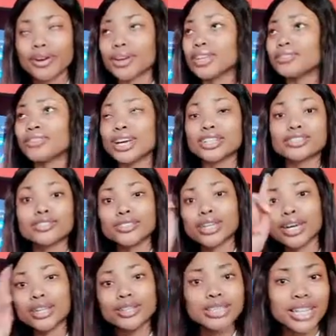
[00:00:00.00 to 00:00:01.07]
in fact, you
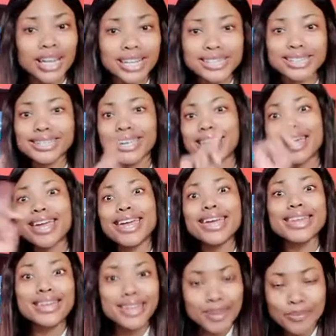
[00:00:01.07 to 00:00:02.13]
cannot change
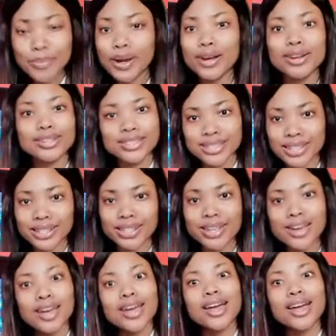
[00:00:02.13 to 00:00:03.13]
any person.